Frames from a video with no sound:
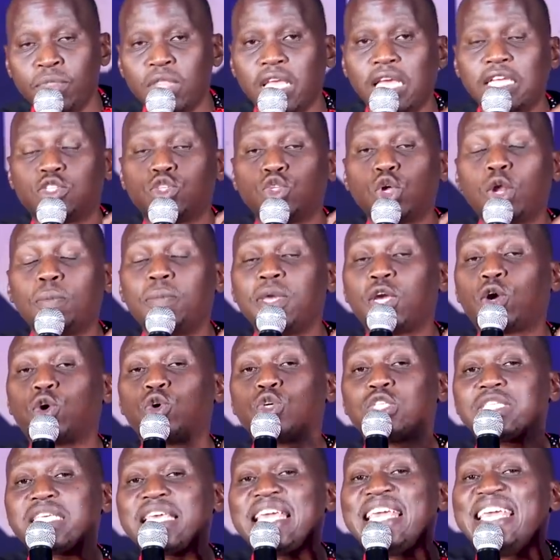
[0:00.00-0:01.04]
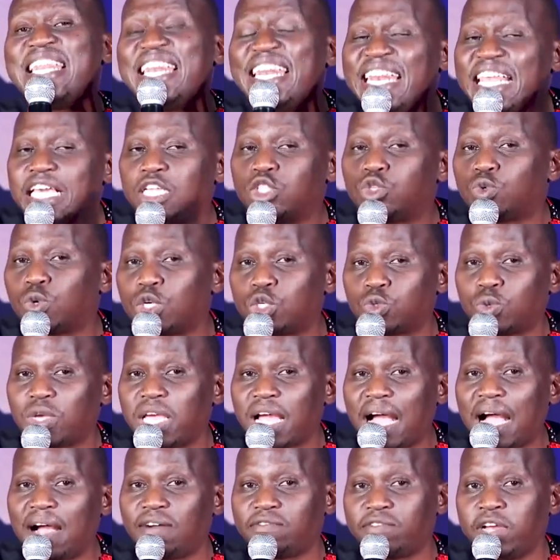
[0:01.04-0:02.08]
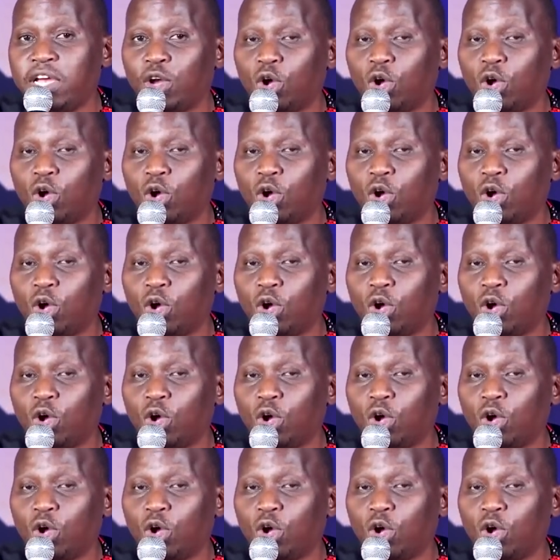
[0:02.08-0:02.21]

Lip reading: it's not because he needs what we have.